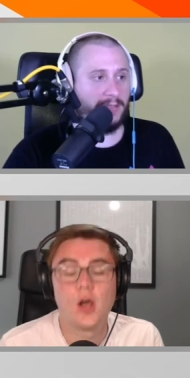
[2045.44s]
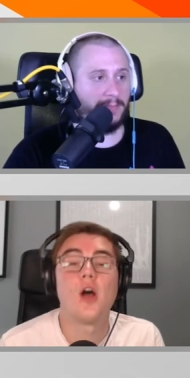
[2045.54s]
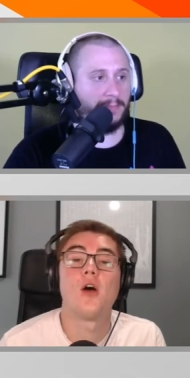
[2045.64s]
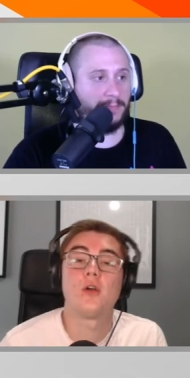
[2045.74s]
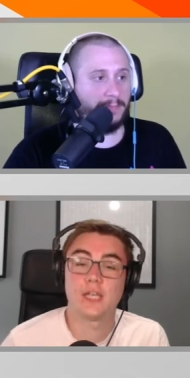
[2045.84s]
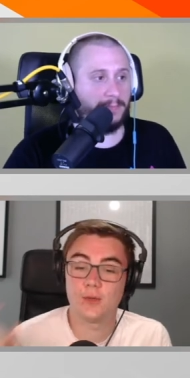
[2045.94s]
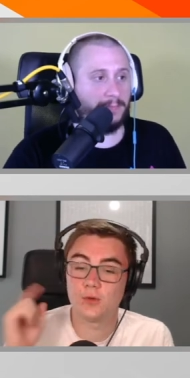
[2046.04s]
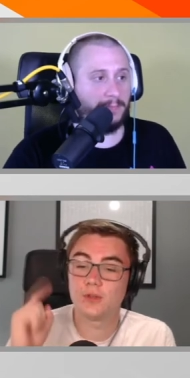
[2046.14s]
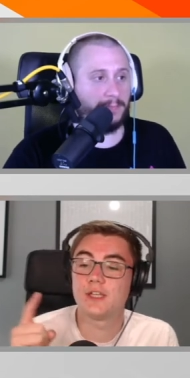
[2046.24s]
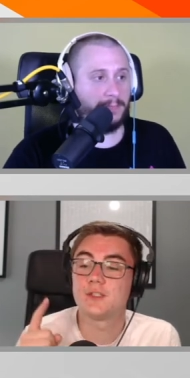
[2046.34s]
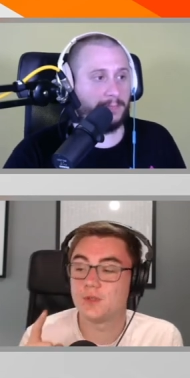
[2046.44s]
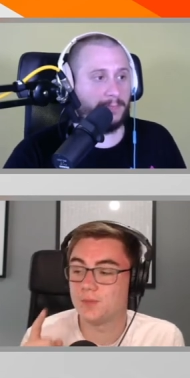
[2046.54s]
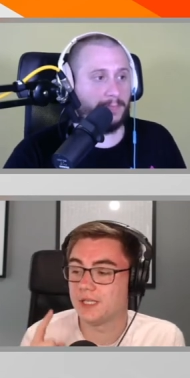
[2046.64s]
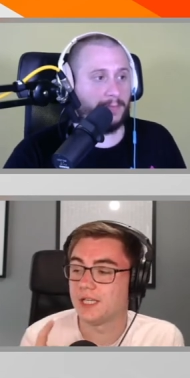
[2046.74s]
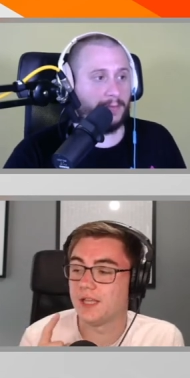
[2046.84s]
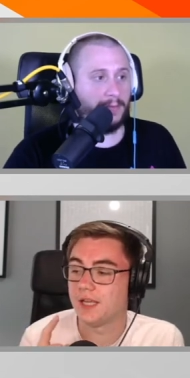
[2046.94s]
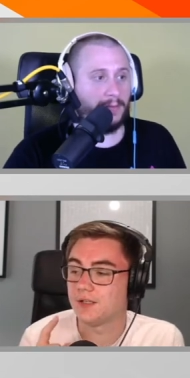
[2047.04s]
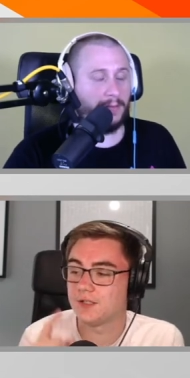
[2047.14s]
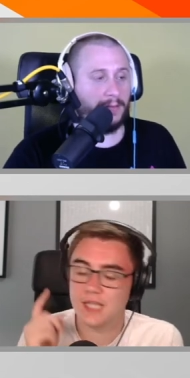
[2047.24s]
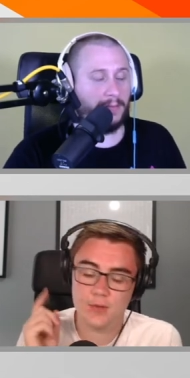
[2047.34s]
Speaker 1: okay, well this would be it then,
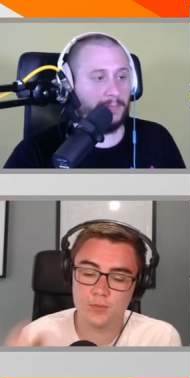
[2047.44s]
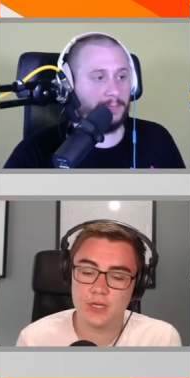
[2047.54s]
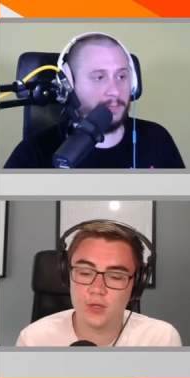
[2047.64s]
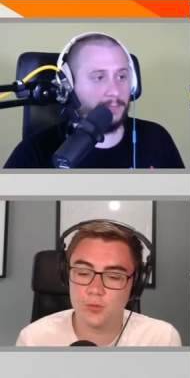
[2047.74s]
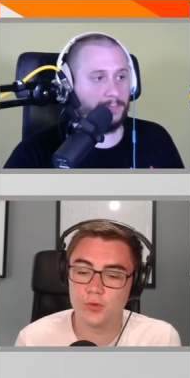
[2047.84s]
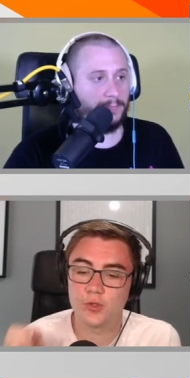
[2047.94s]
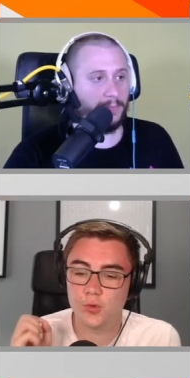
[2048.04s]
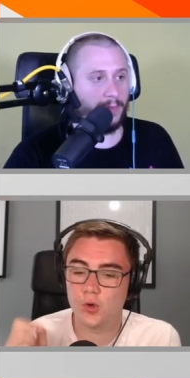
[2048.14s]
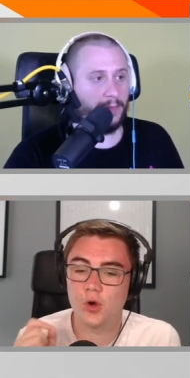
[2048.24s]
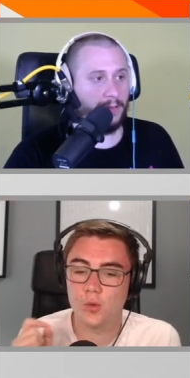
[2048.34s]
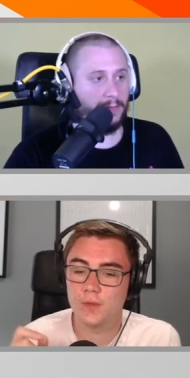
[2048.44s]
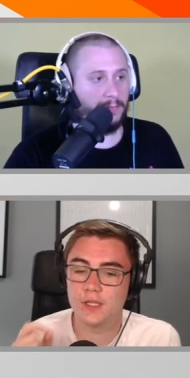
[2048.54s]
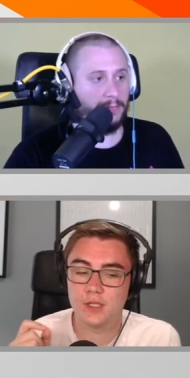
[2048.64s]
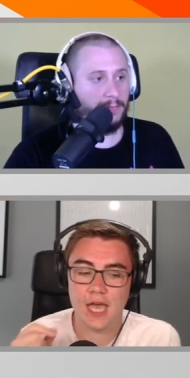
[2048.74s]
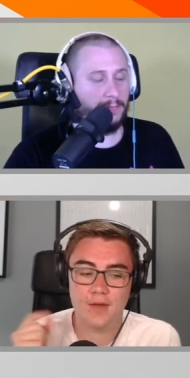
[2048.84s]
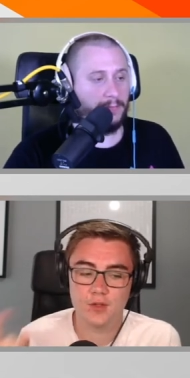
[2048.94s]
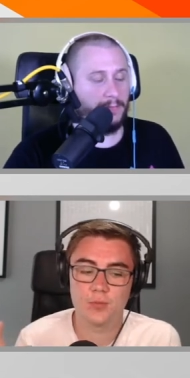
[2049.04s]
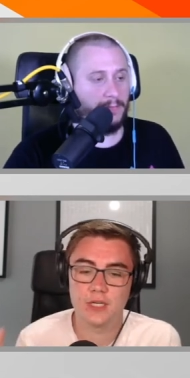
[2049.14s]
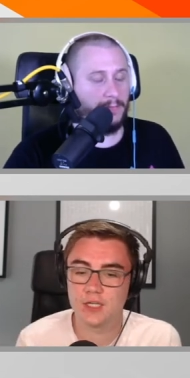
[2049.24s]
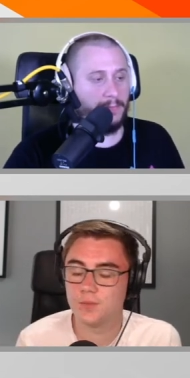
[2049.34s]
because that would break a rule. You only you have to
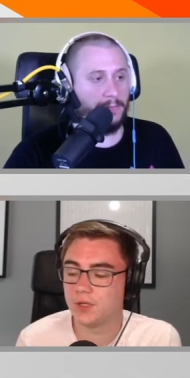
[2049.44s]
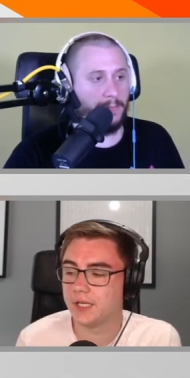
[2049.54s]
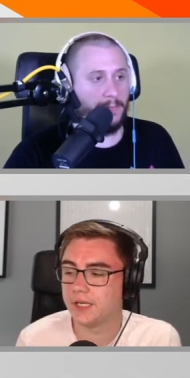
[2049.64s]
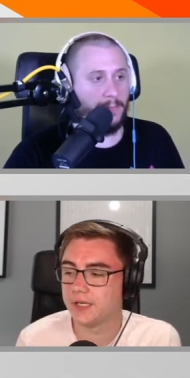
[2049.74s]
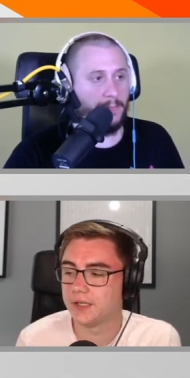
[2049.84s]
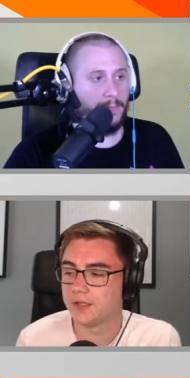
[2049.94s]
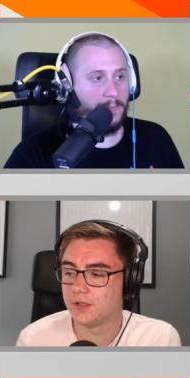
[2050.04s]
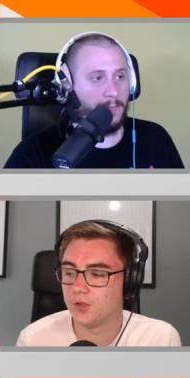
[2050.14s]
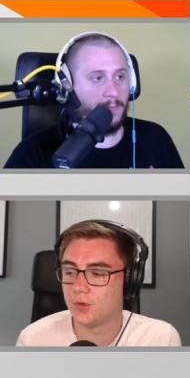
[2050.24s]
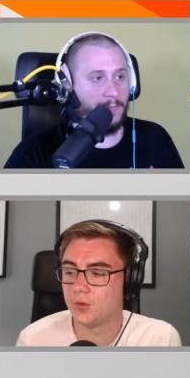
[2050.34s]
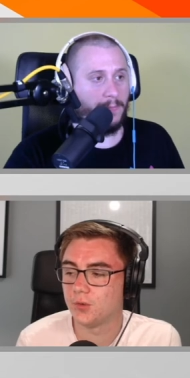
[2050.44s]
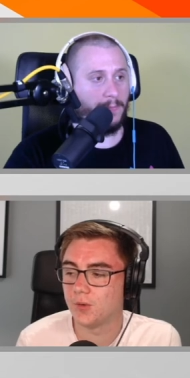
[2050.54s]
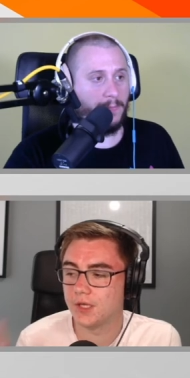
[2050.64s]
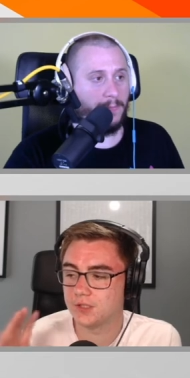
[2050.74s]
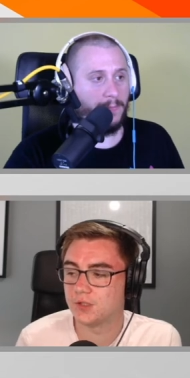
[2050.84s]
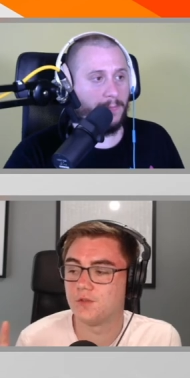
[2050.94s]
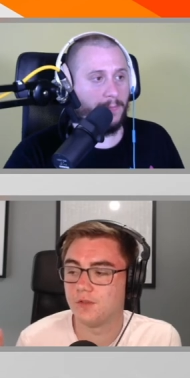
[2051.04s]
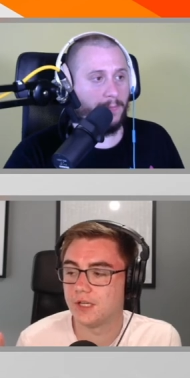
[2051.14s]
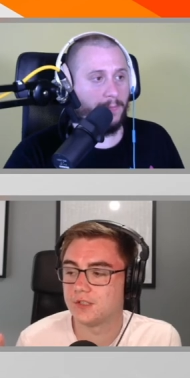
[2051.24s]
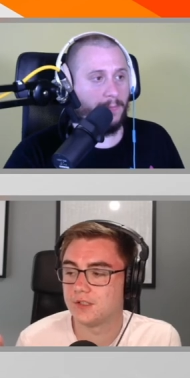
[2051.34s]
bring in a player who has good
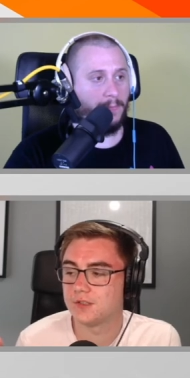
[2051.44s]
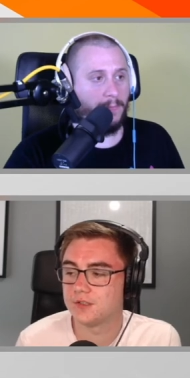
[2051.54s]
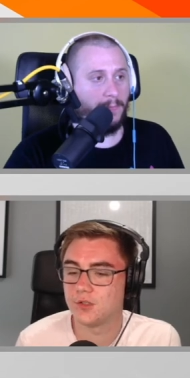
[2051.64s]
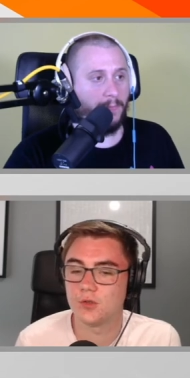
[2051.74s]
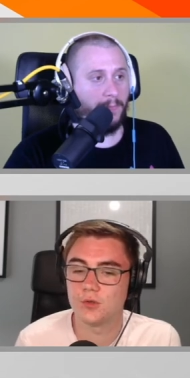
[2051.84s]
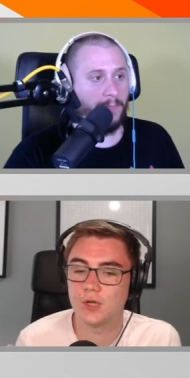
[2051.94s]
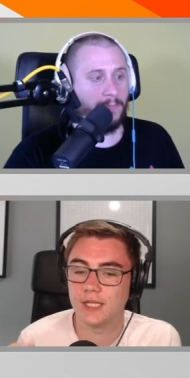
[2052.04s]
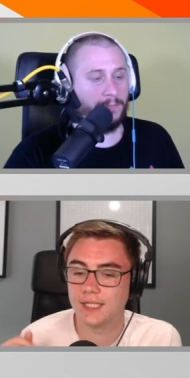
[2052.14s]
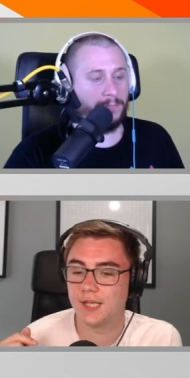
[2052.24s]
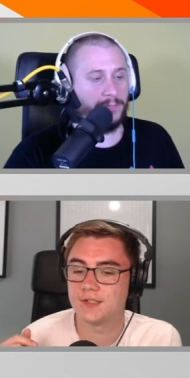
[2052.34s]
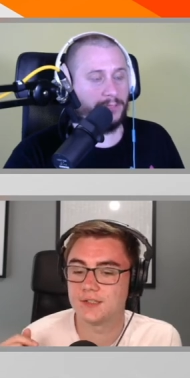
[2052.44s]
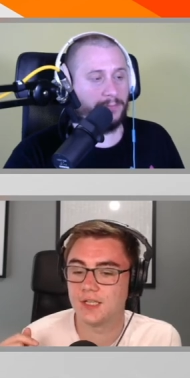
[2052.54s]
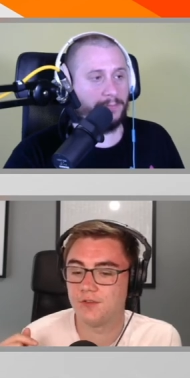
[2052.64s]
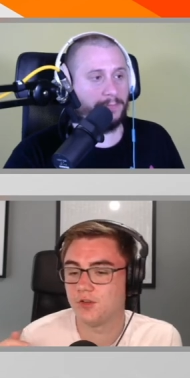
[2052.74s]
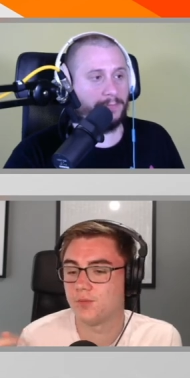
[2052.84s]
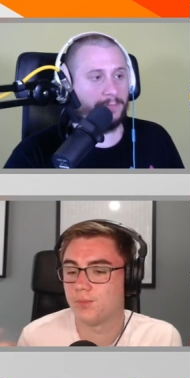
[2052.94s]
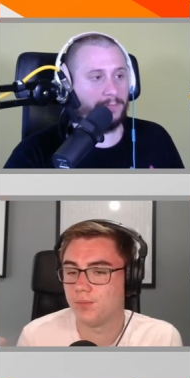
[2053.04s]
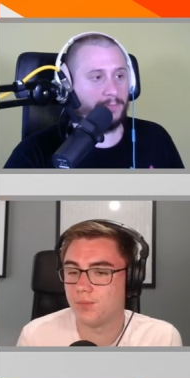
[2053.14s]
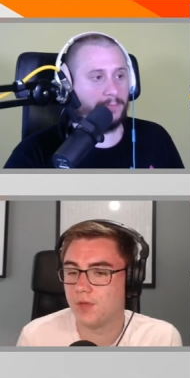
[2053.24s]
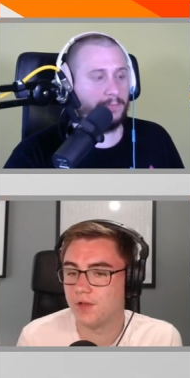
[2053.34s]
fixtures. So I guess if your
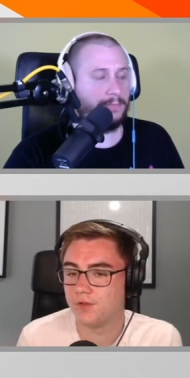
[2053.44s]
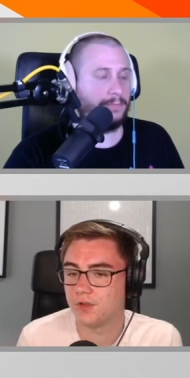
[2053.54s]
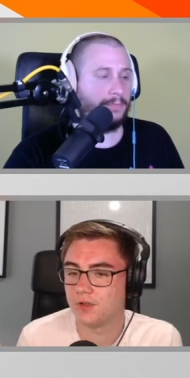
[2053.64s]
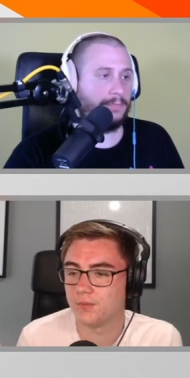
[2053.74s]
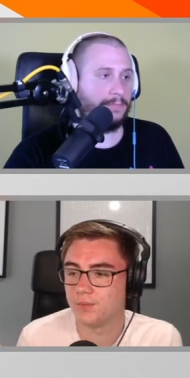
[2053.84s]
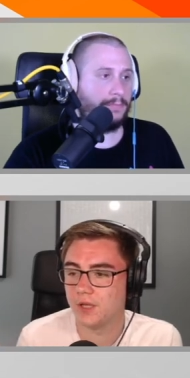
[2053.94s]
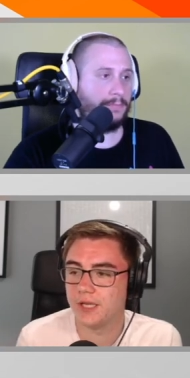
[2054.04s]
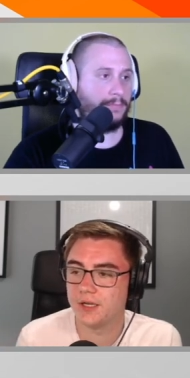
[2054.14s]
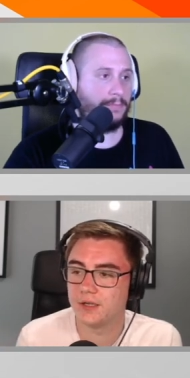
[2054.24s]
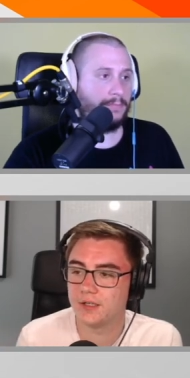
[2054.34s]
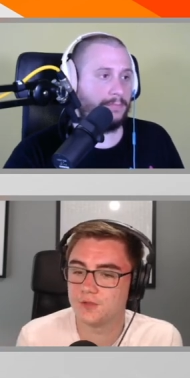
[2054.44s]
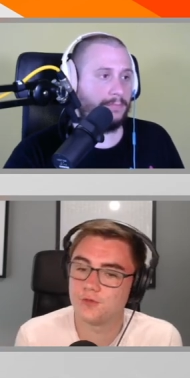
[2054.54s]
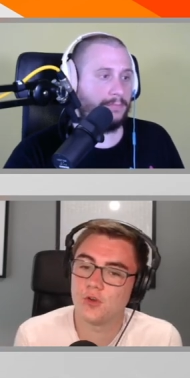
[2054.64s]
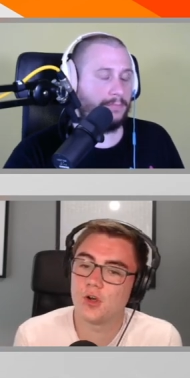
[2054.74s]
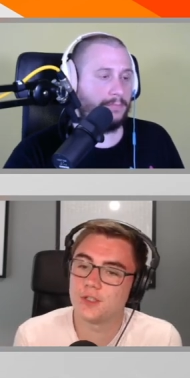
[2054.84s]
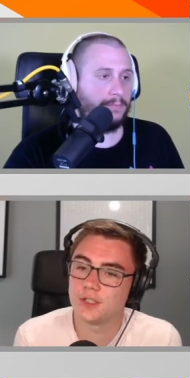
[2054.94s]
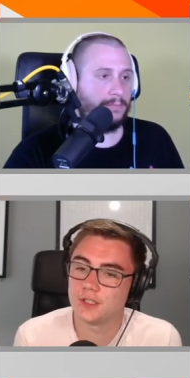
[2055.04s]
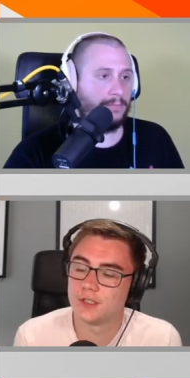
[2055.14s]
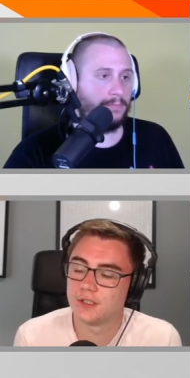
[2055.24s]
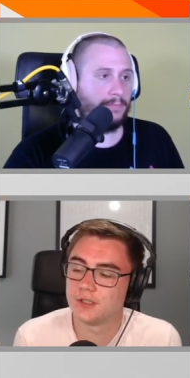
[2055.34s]
if your player is
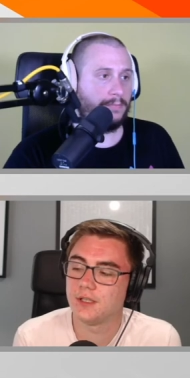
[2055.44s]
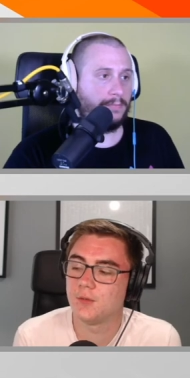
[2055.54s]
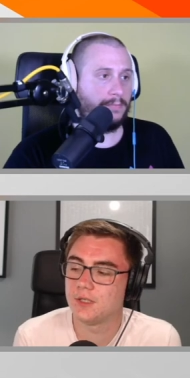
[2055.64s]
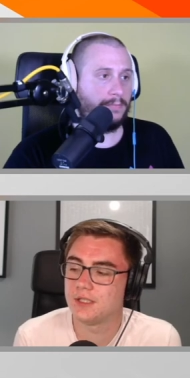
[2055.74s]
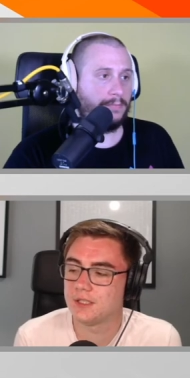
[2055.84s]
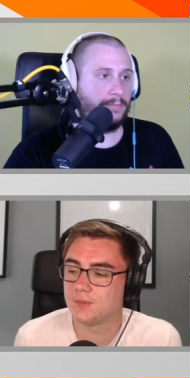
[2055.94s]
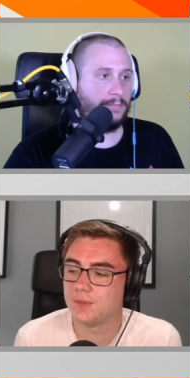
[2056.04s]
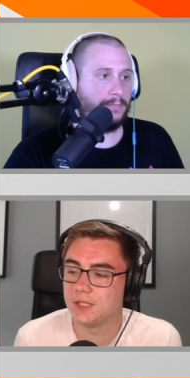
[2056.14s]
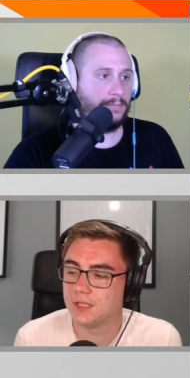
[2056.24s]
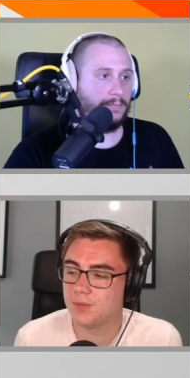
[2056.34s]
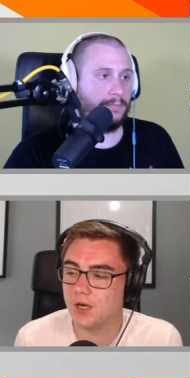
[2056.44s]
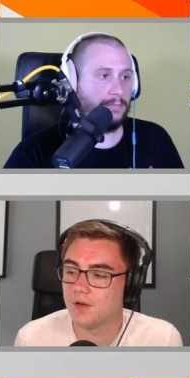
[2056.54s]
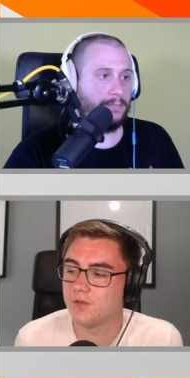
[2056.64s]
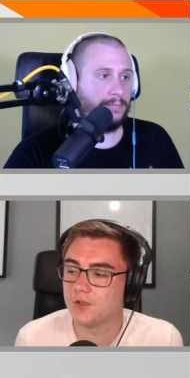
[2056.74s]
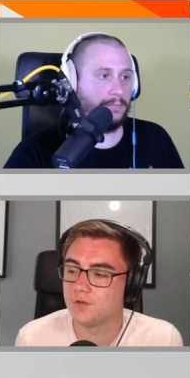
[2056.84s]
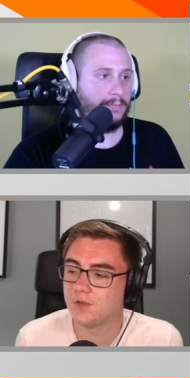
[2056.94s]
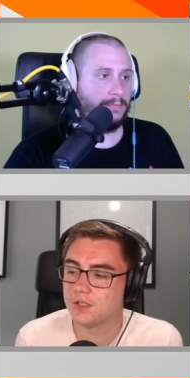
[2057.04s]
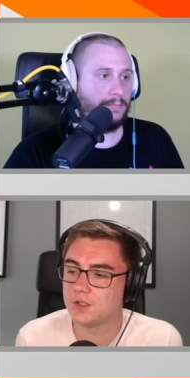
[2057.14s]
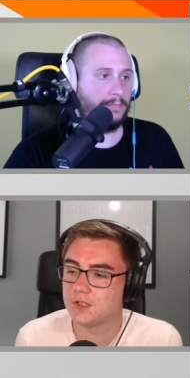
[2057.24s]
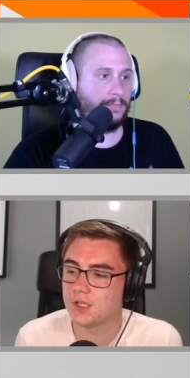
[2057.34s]
fodder, they would need to be part of the good
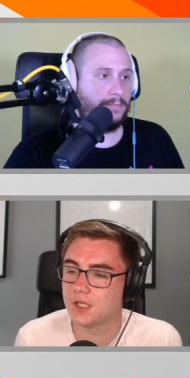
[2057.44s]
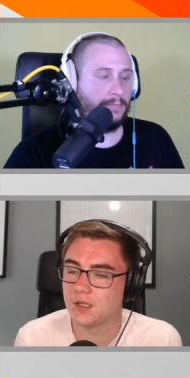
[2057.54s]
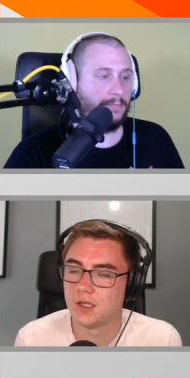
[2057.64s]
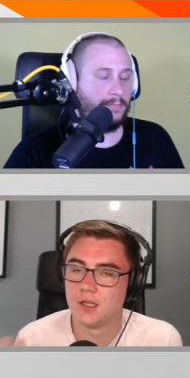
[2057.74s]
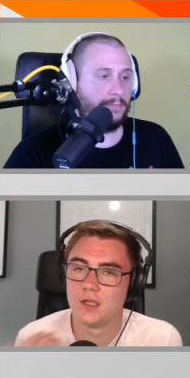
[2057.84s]
fixtures thing.